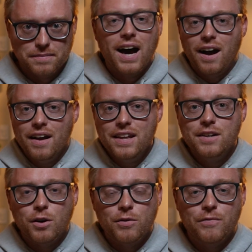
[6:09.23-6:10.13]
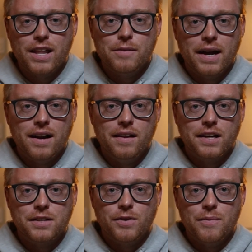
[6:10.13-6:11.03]
How did they grow Fathom
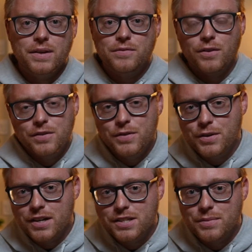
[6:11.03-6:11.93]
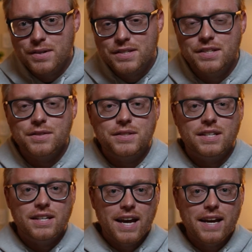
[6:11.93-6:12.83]
Analytics from these first few customers to
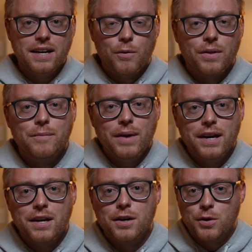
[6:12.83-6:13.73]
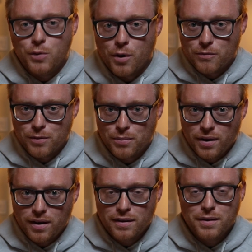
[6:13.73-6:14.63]
today, where they make, quote from
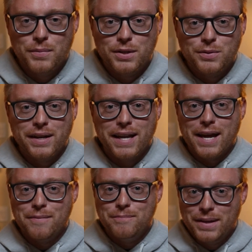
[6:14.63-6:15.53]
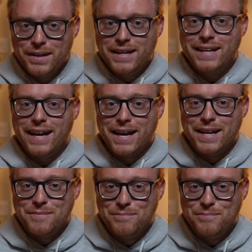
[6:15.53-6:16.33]
Paul, between $1 million and $1